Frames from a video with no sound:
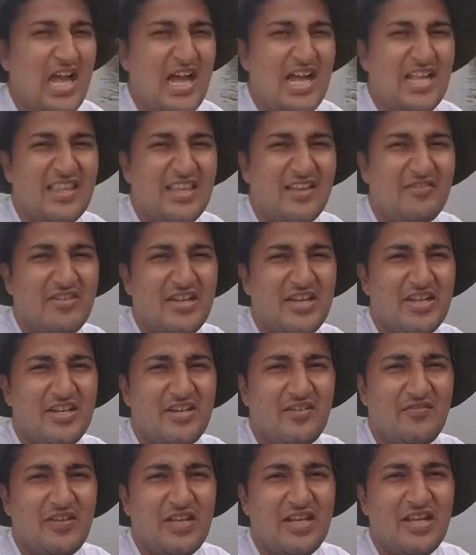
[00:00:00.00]
I think we are
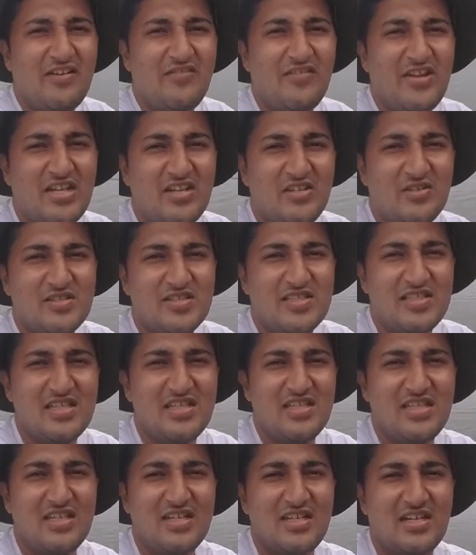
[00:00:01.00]
drifting away to
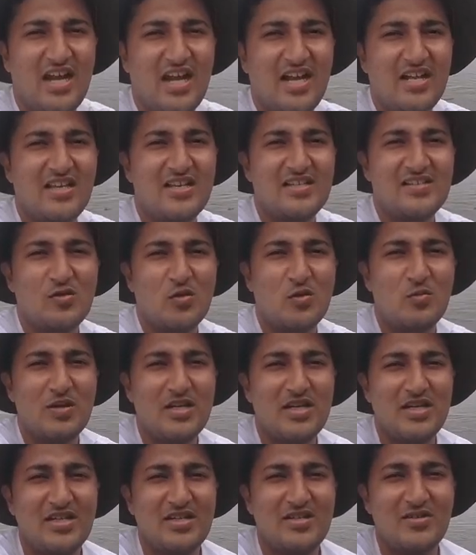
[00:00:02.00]
sea and there's
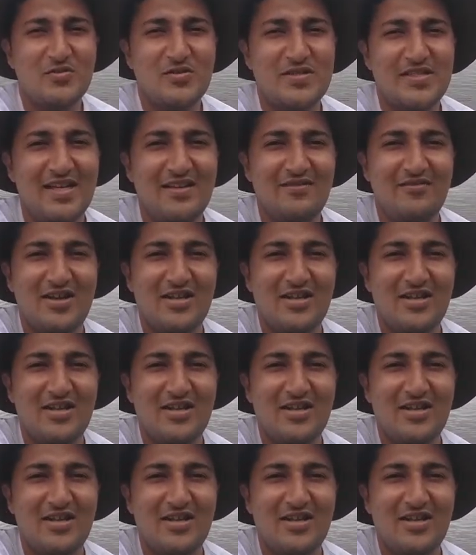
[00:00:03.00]
nobody to save